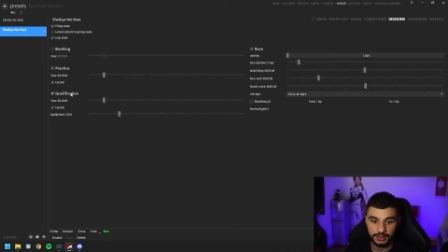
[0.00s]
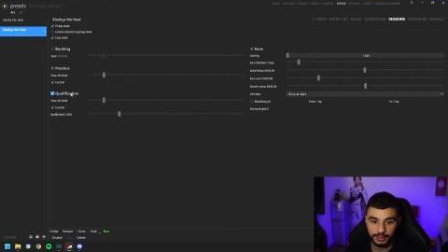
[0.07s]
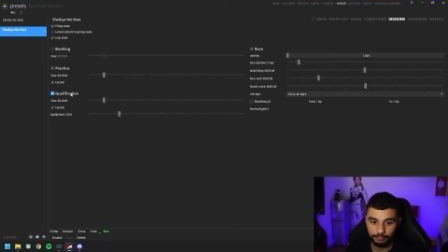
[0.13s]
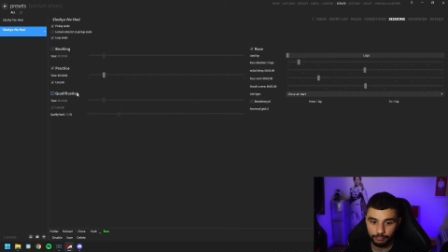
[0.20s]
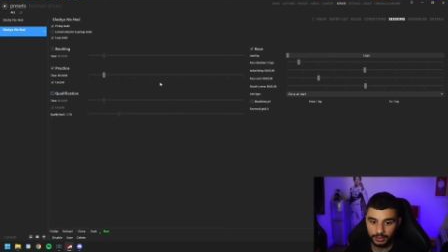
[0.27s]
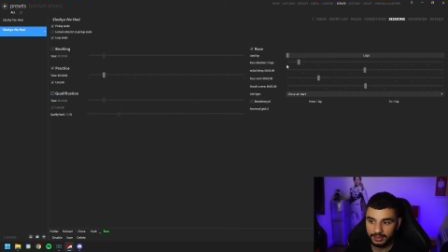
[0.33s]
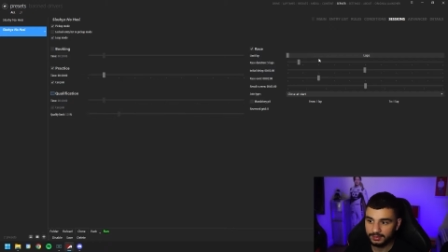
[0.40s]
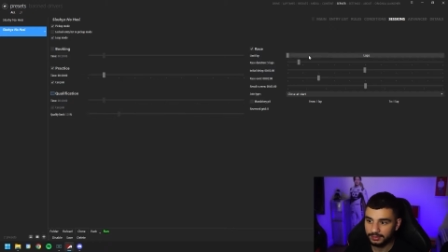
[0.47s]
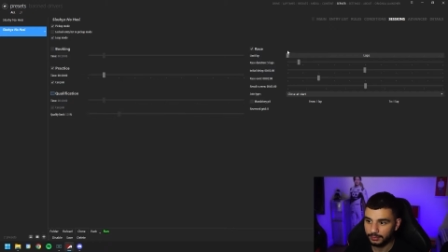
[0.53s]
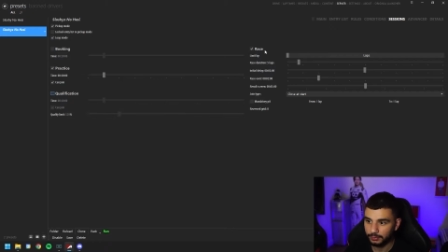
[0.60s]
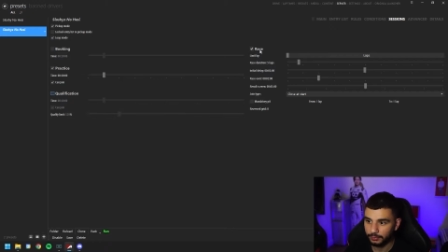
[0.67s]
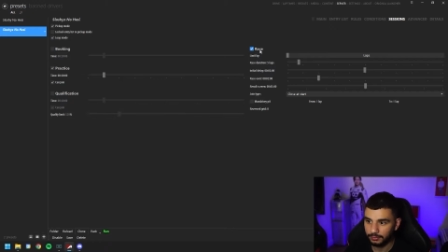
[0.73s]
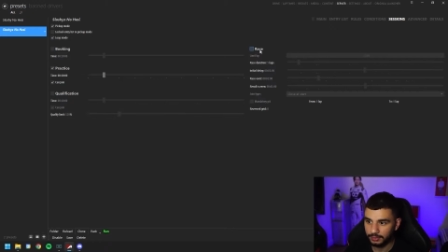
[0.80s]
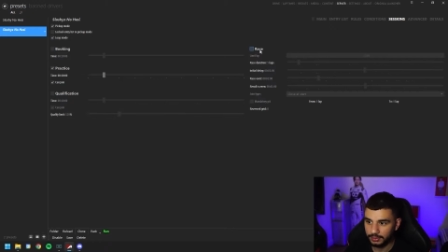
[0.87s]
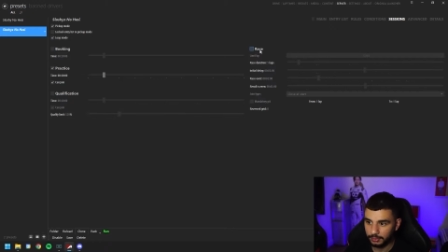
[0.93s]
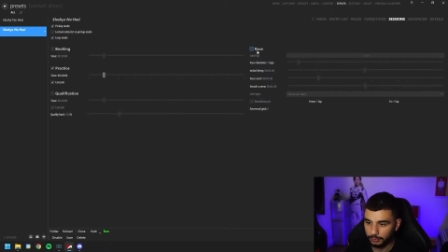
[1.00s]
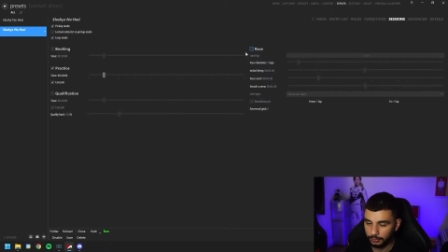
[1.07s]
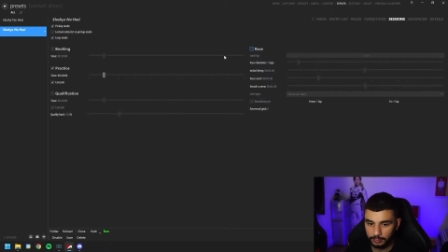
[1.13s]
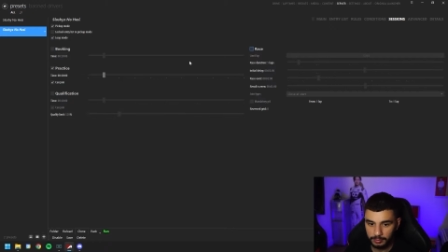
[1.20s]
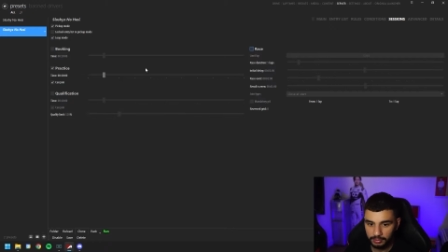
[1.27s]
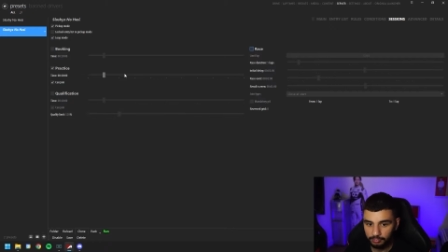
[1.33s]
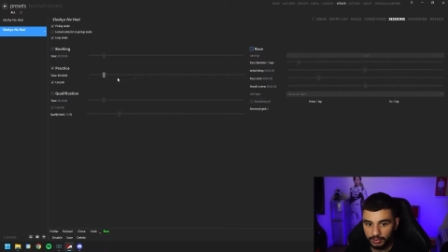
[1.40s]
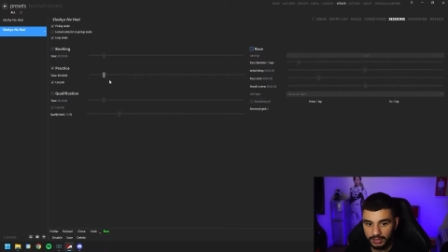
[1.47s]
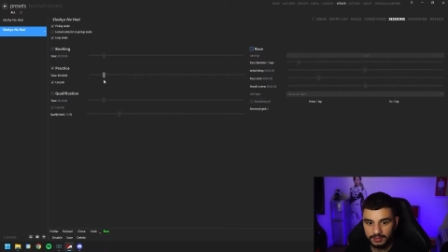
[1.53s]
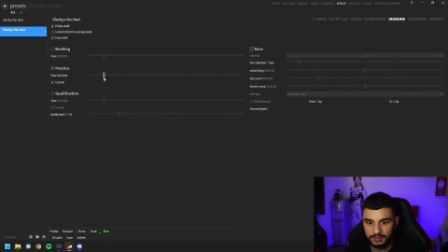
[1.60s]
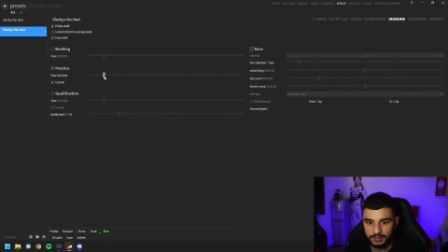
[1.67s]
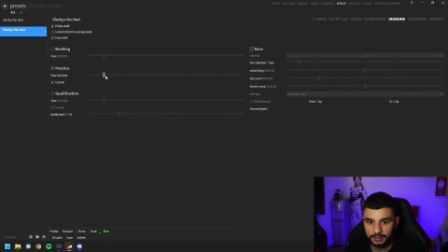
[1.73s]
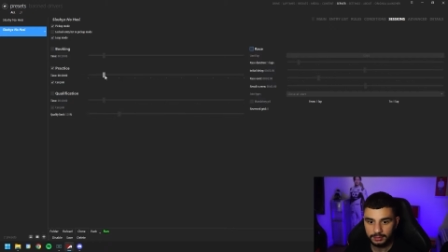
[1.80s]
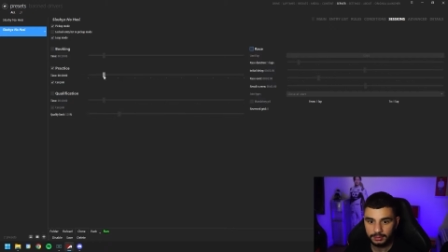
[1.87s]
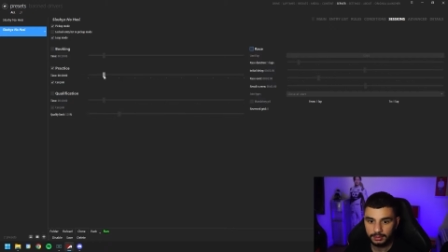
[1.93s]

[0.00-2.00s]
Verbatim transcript: and race because obviously you're not going to be racing.